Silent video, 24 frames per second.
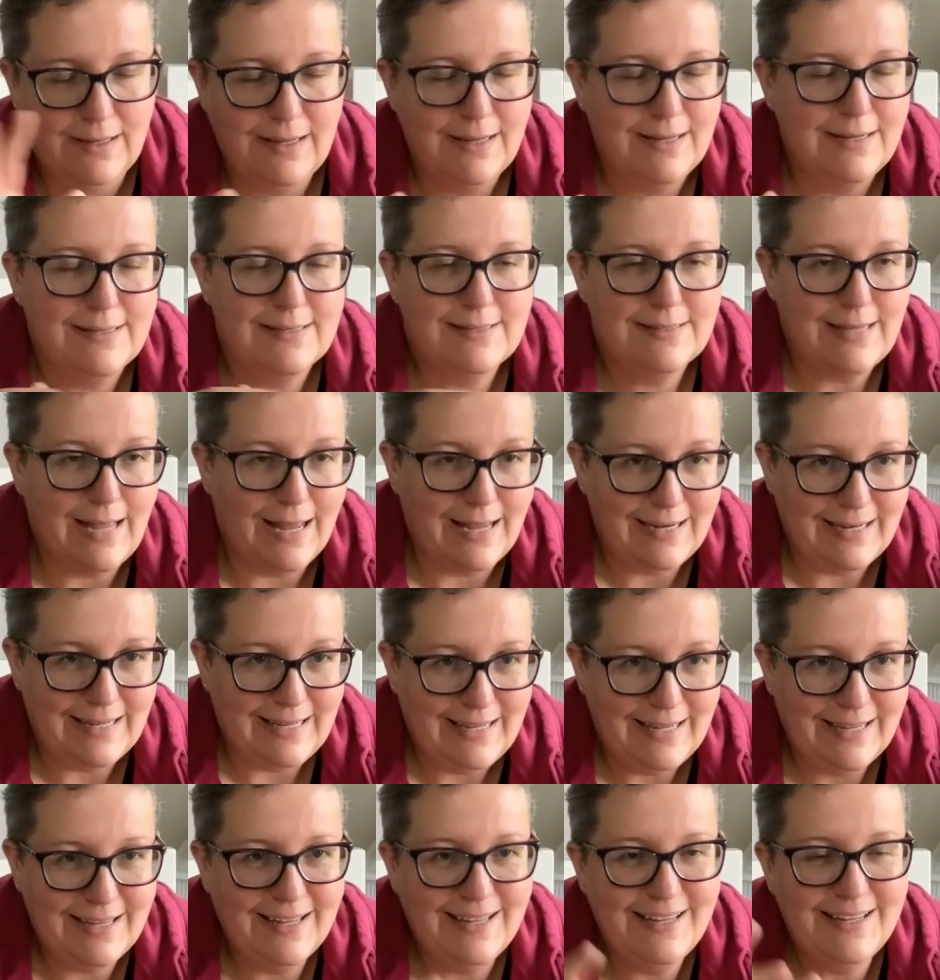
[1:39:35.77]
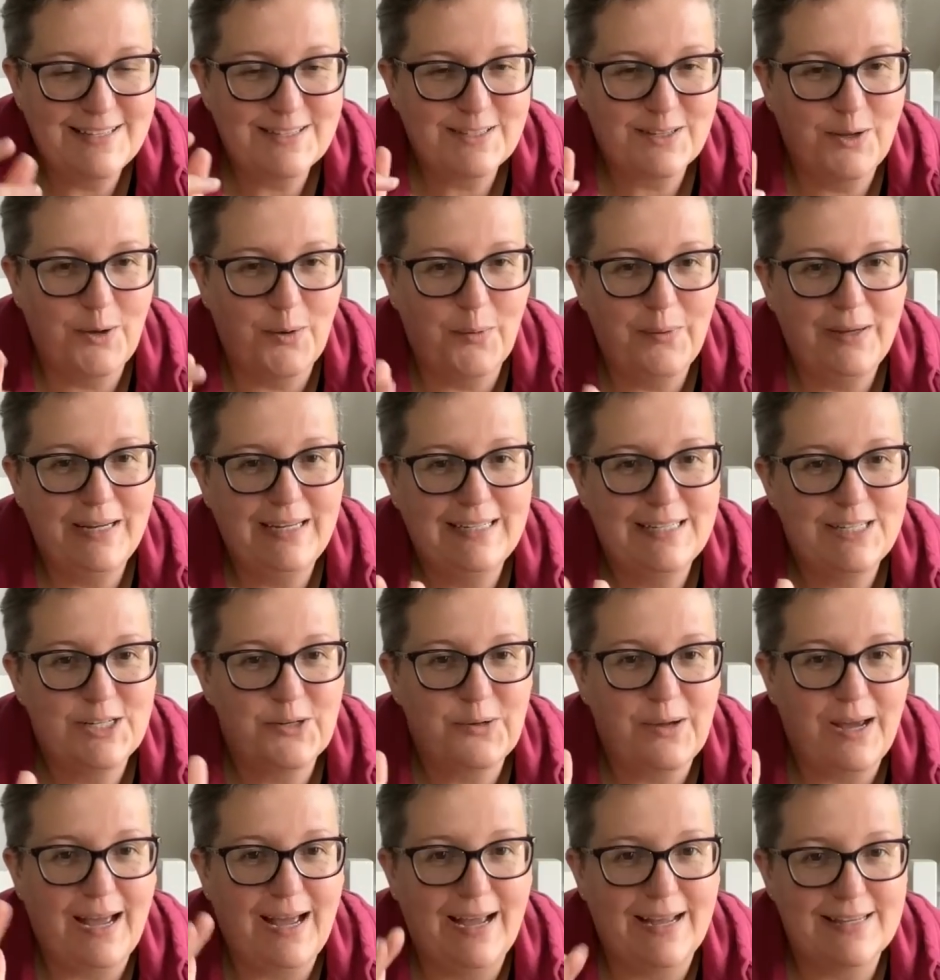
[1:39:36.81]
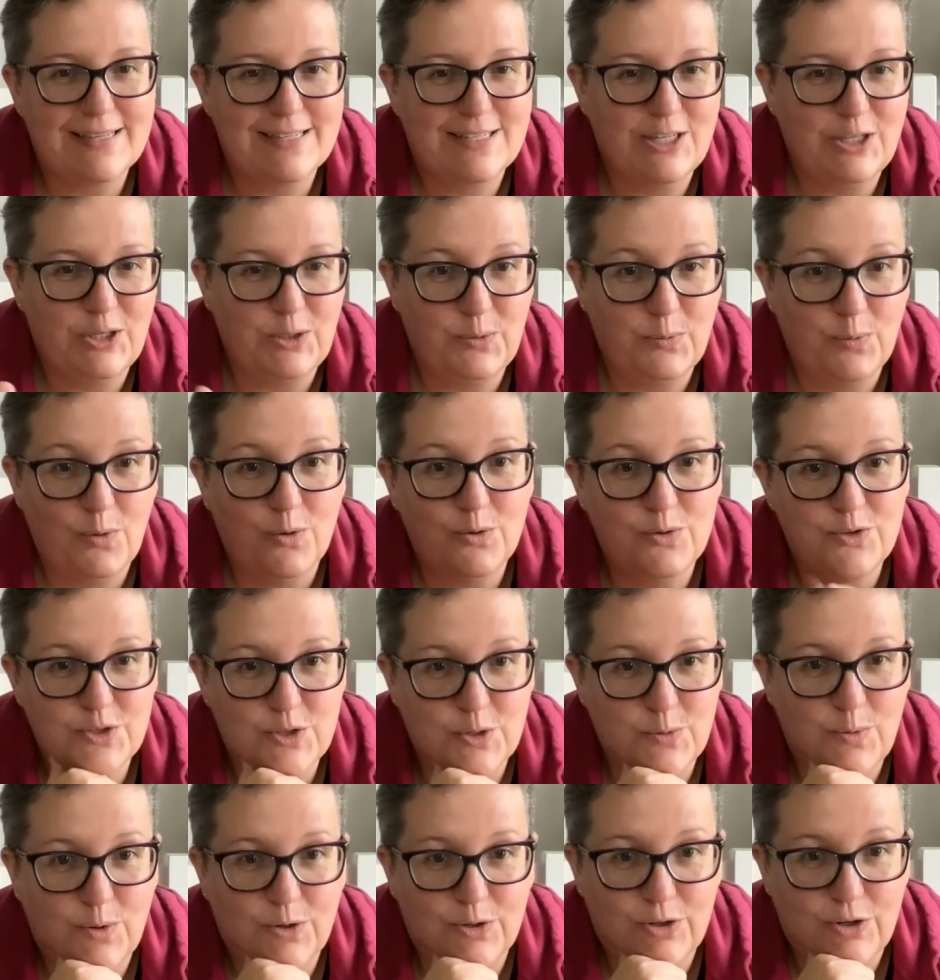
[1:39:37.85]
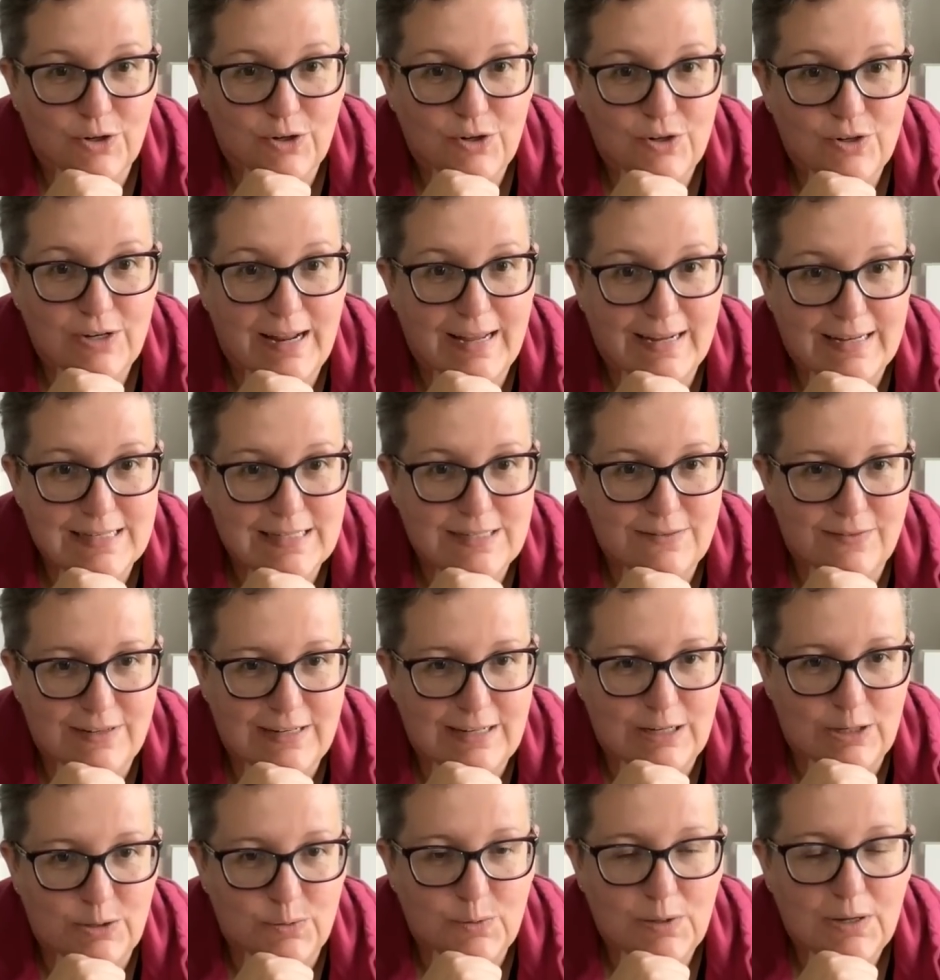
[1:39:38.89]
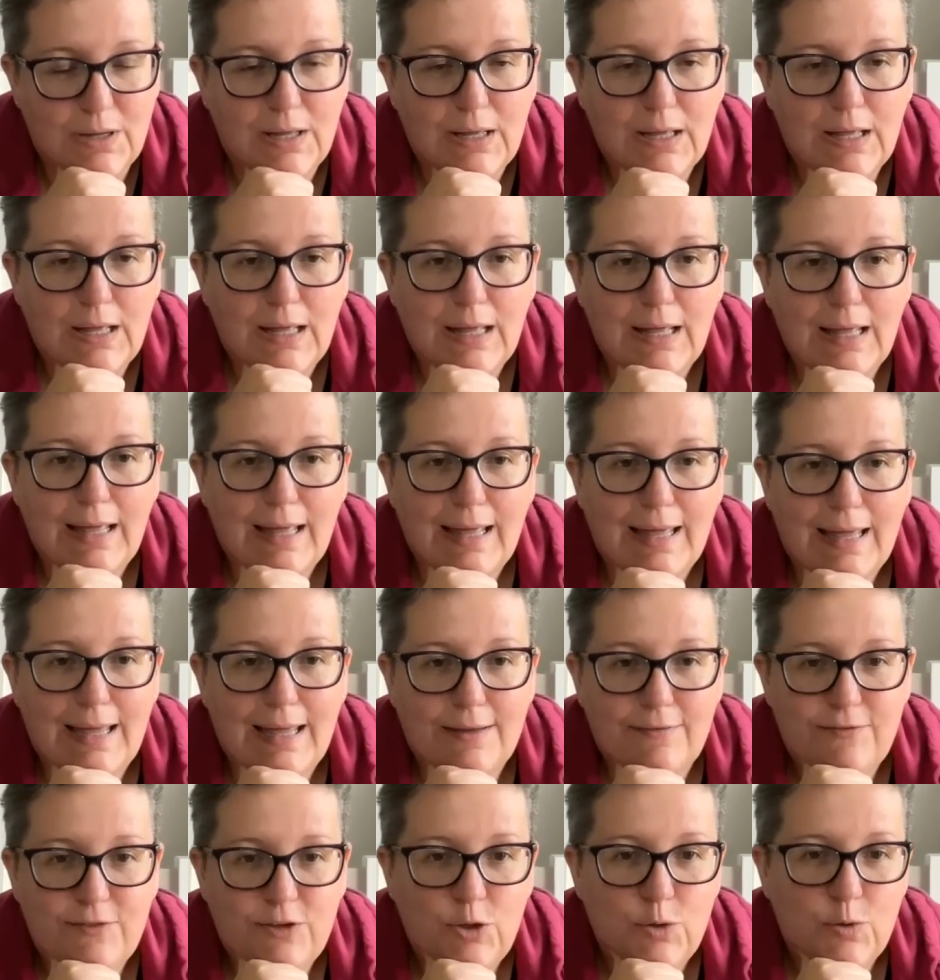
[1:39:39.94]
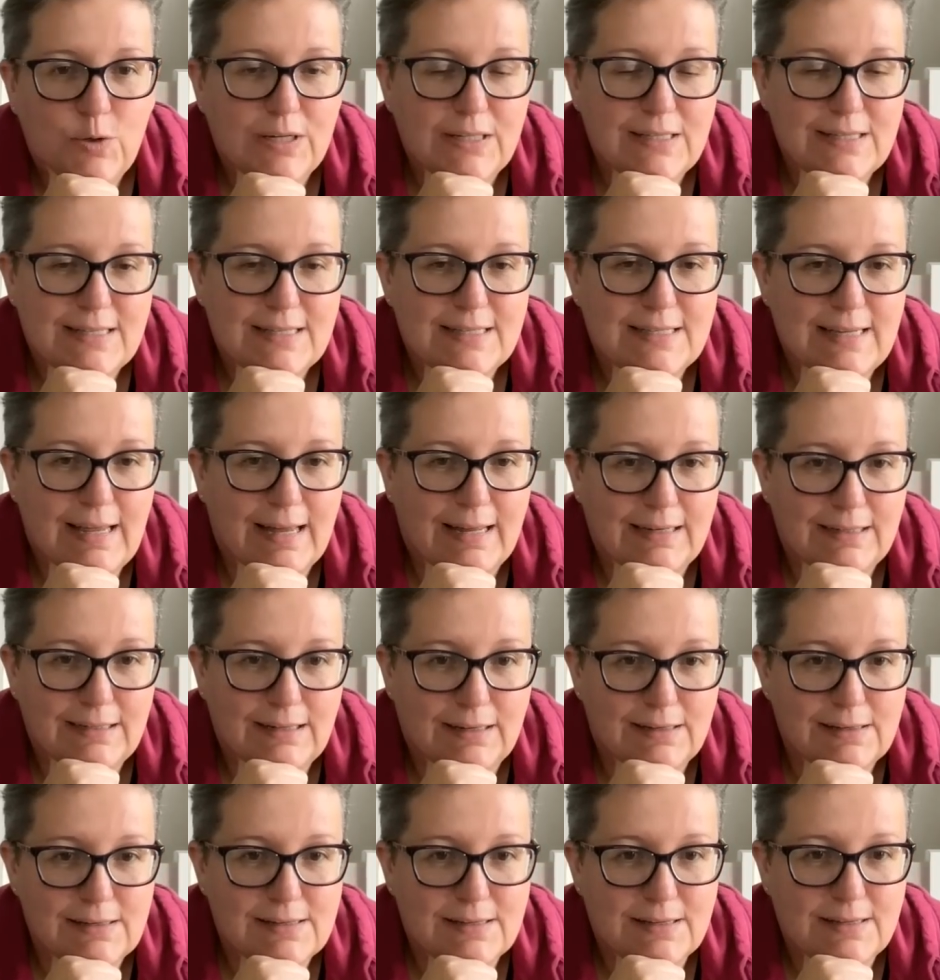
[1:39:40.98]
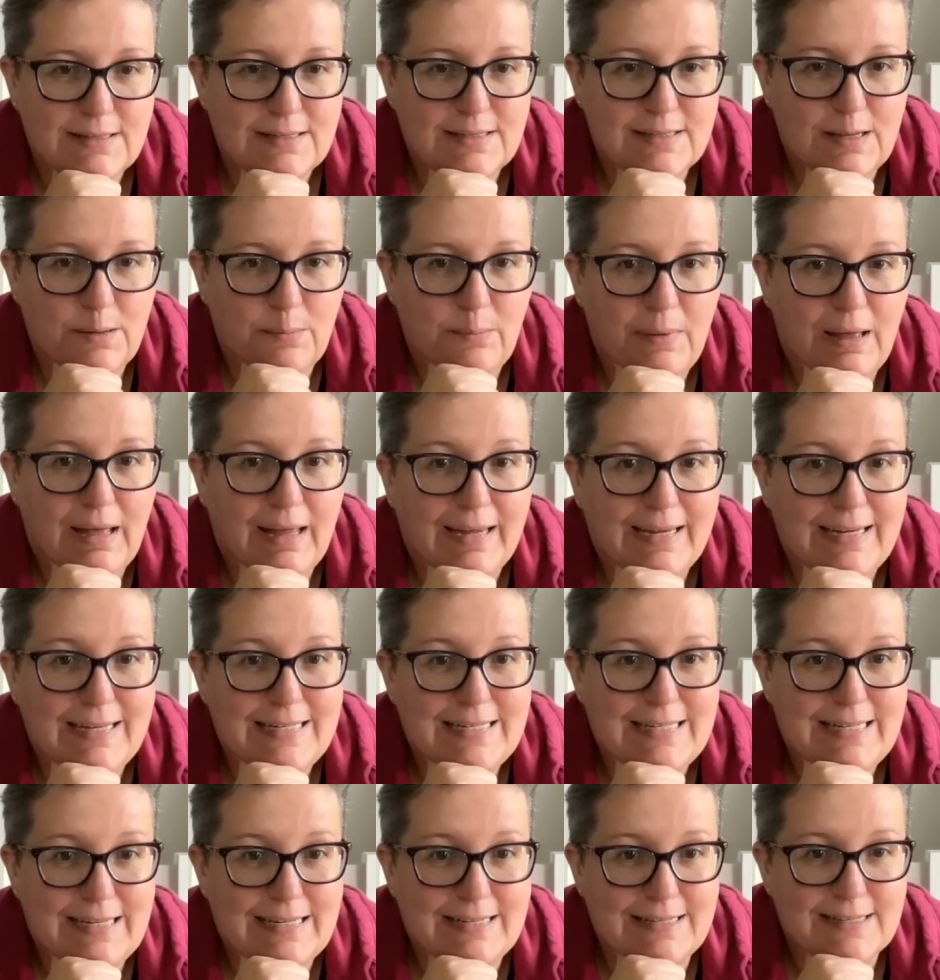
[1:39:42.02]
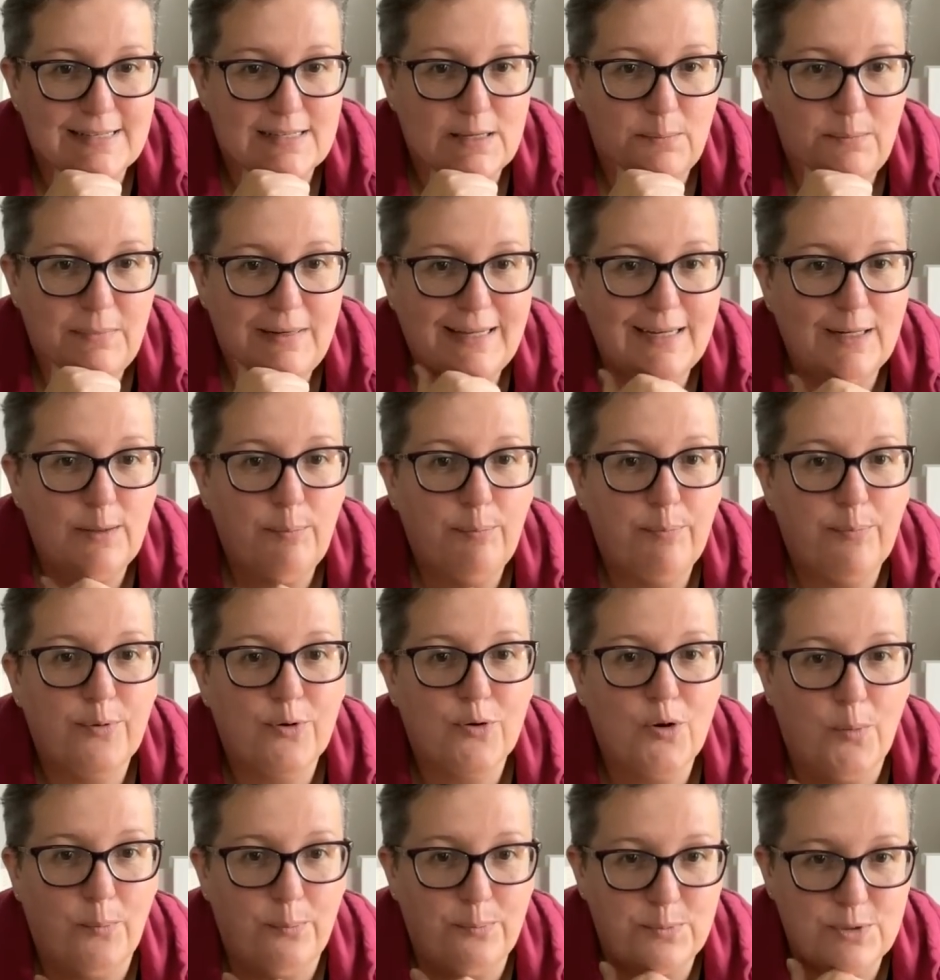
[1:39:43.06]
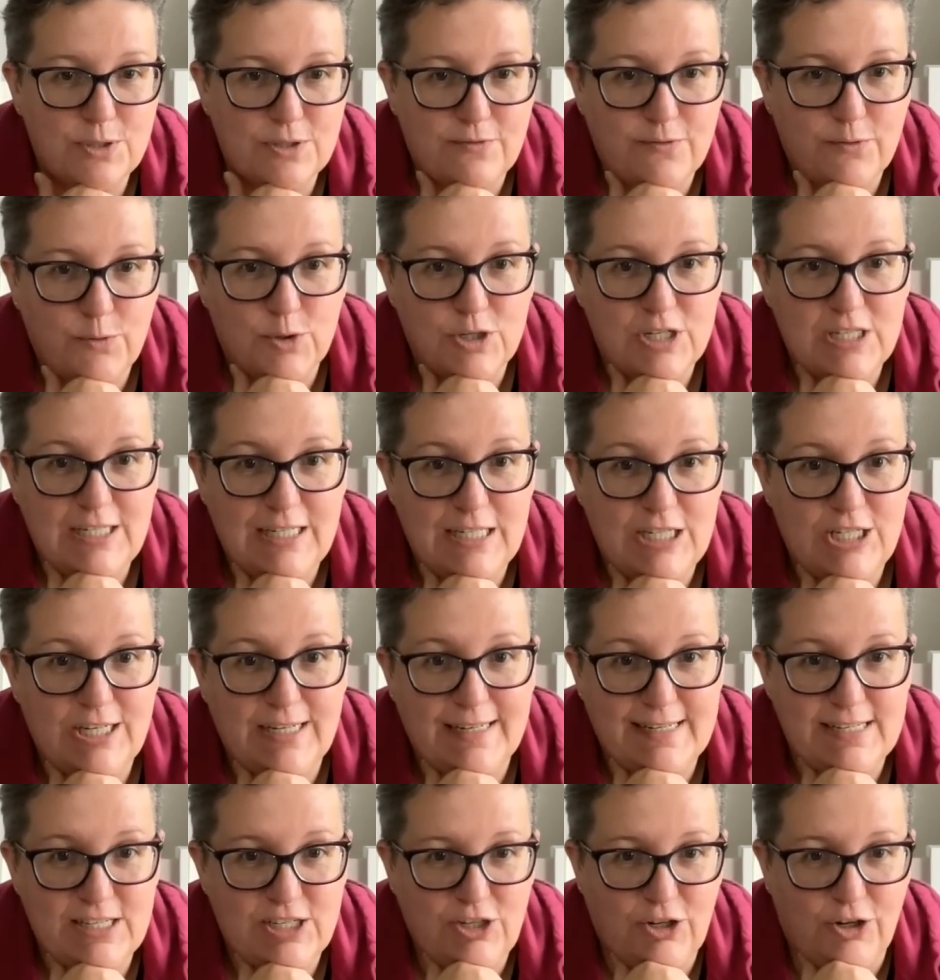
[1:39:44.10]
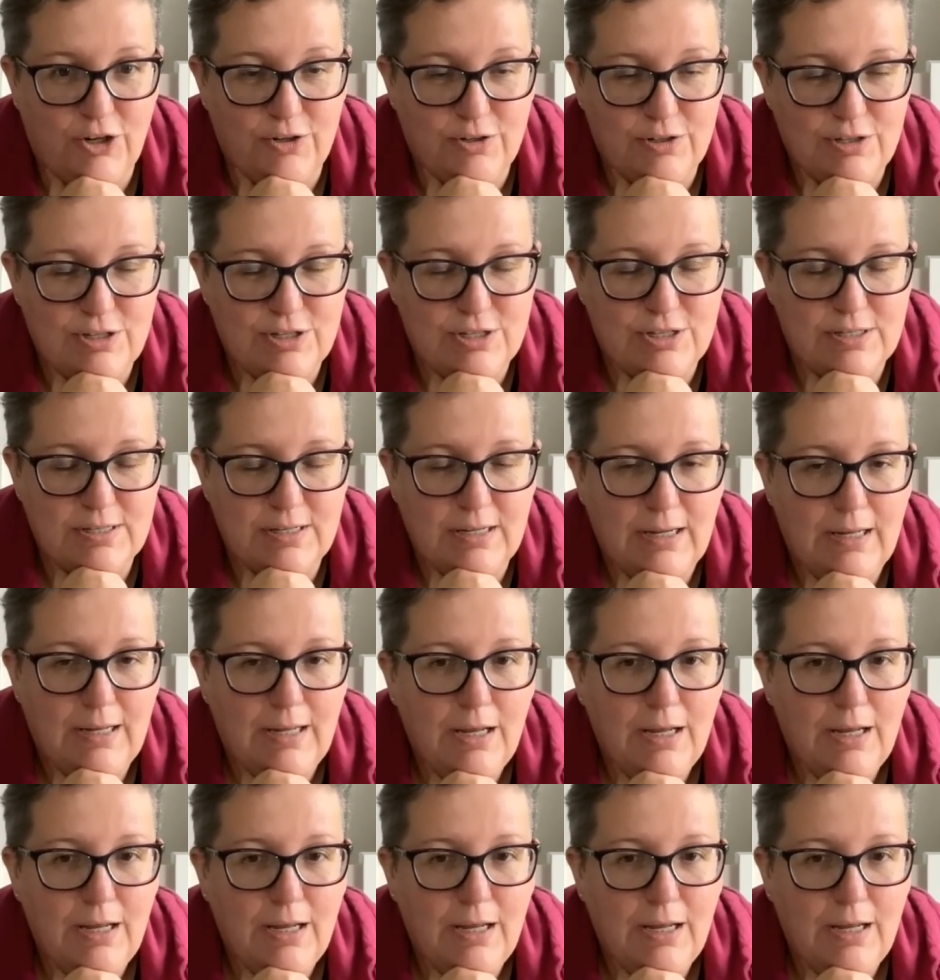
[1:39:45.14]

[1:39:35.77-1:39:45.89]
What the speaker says: Sally is going to ask you also on her next video, if you can send us some ideas, some little prompts for stitching starts.